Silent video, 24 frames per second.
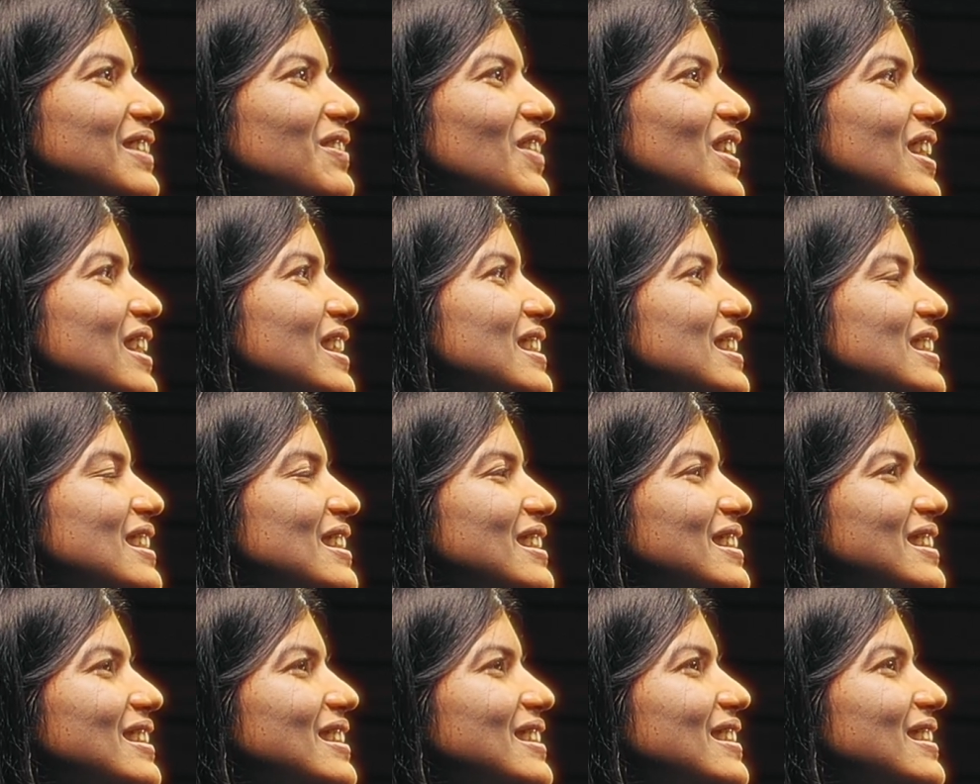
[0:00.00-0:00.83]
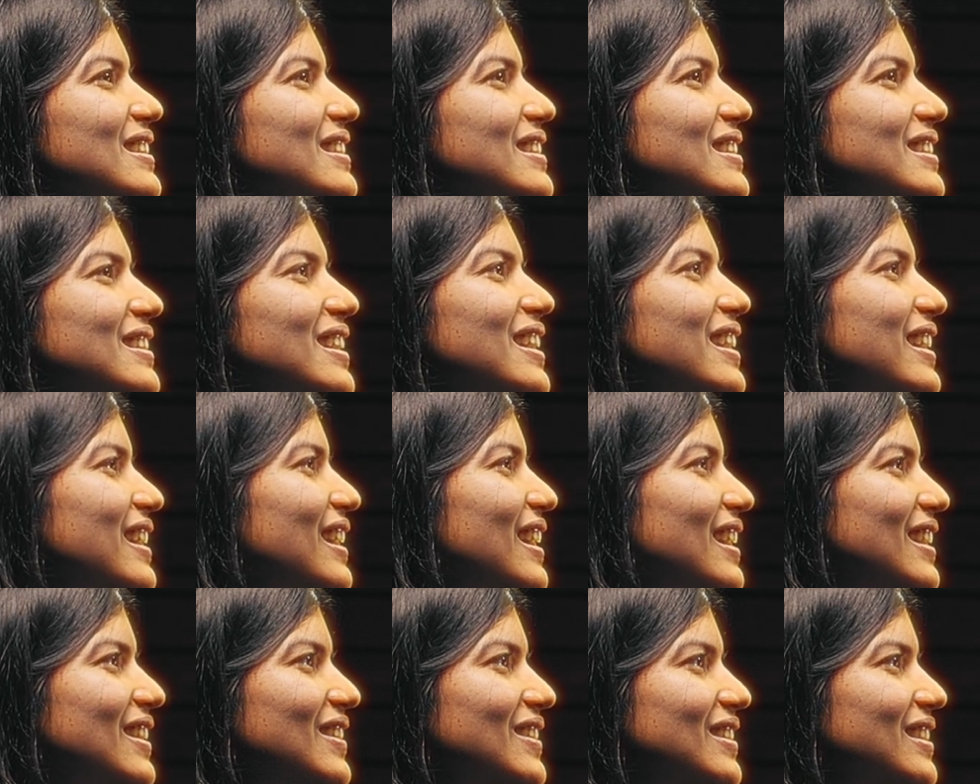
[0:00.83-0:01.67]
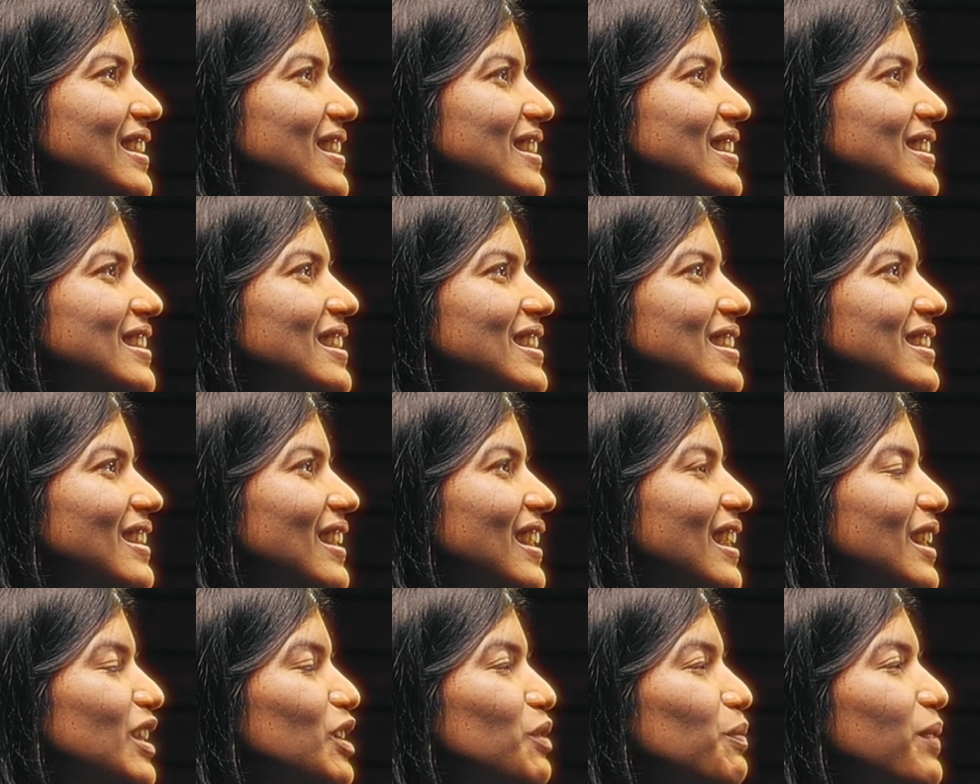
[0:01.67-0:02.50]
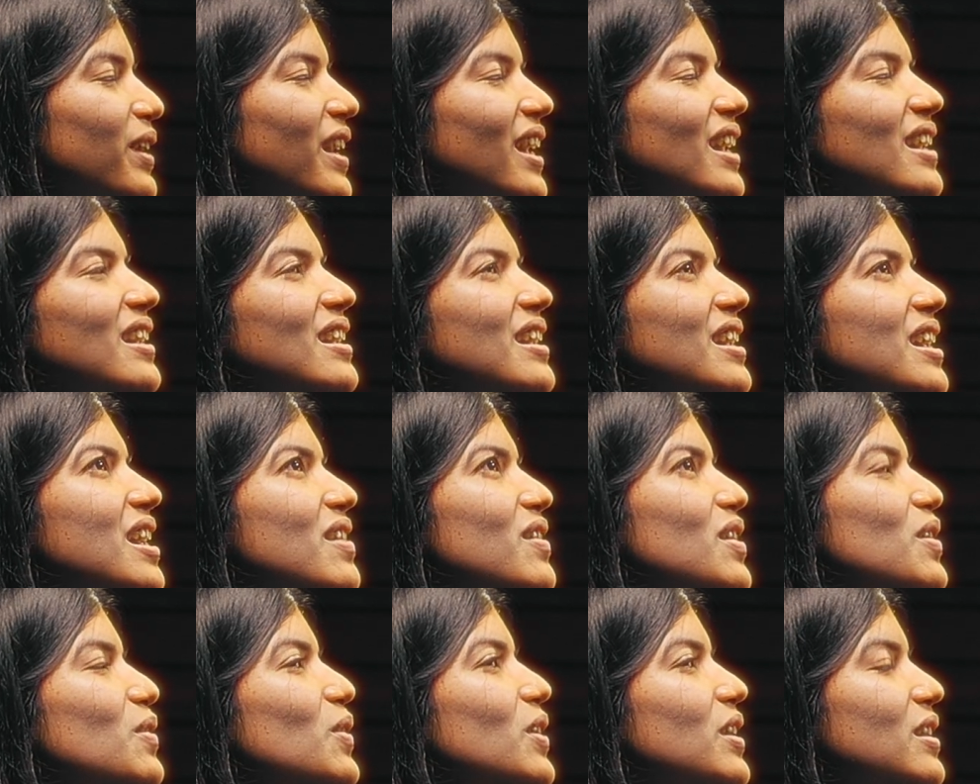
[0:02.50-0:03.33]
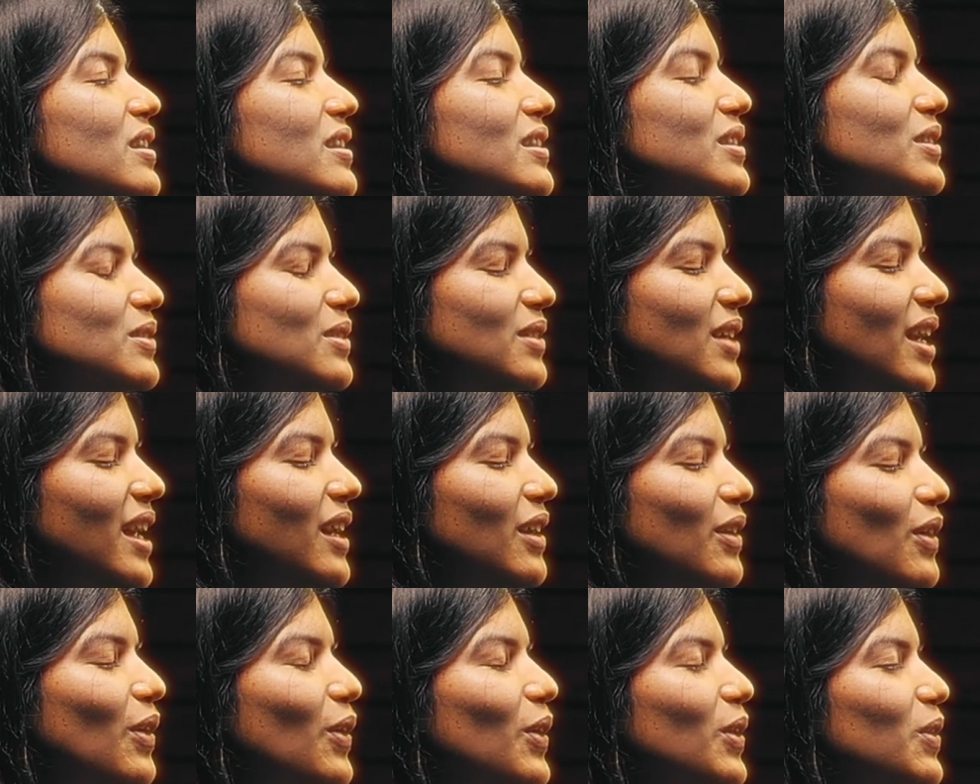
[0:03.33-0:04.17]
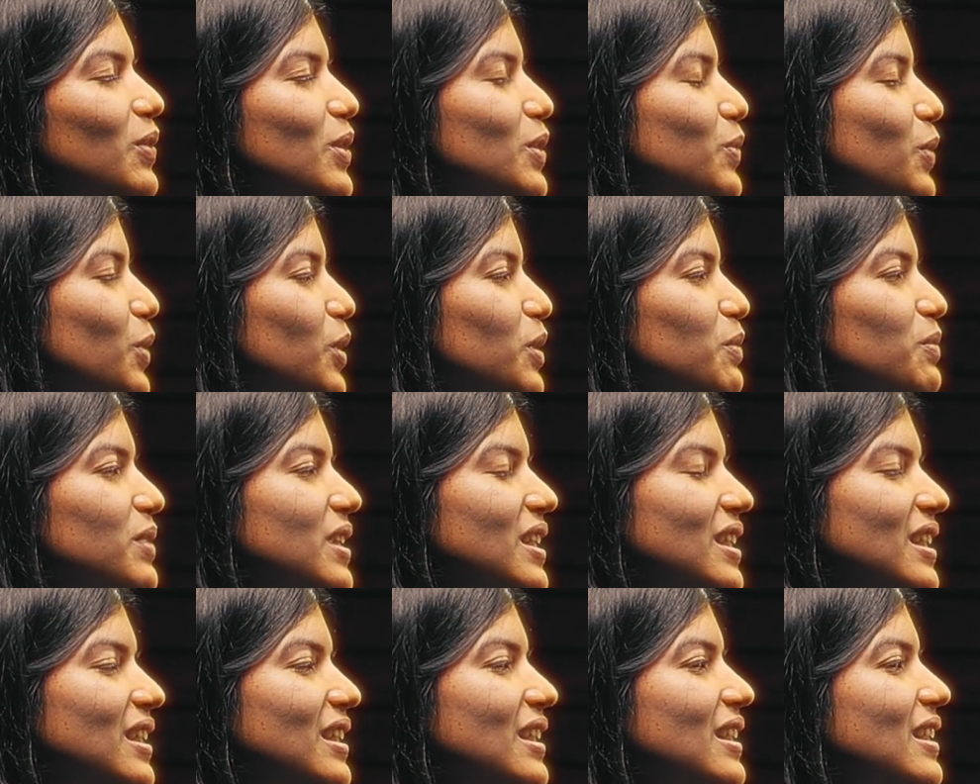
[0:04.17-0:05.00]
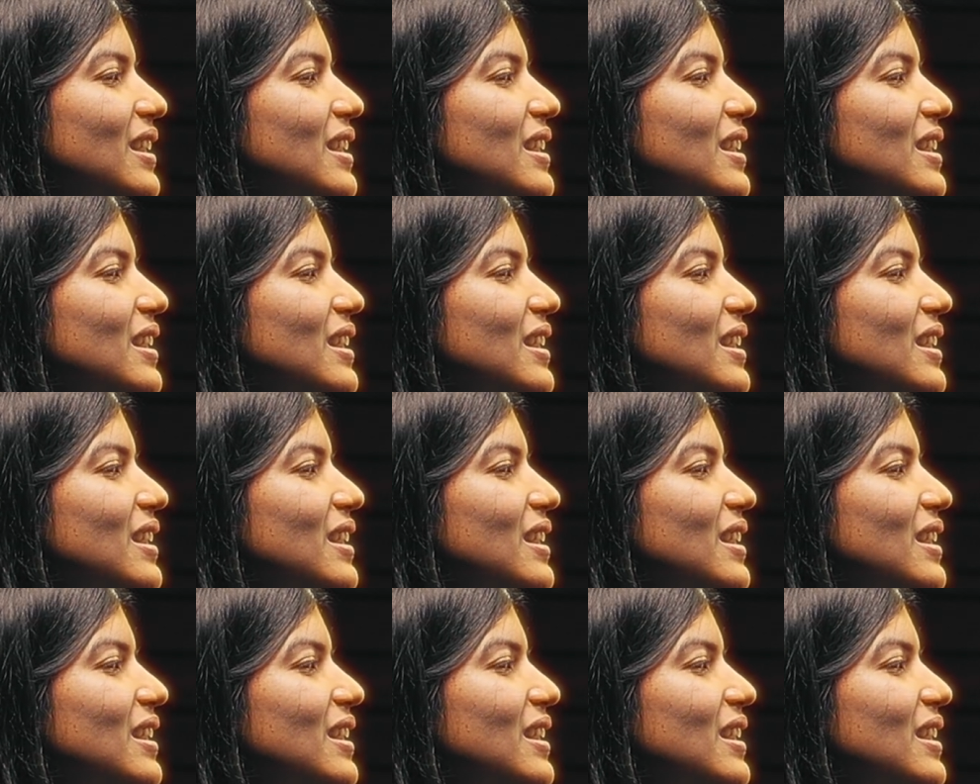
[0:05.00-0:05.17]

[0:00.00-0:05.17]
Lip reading: We can just sit, like you said, sit together. But I never want to. I always want to be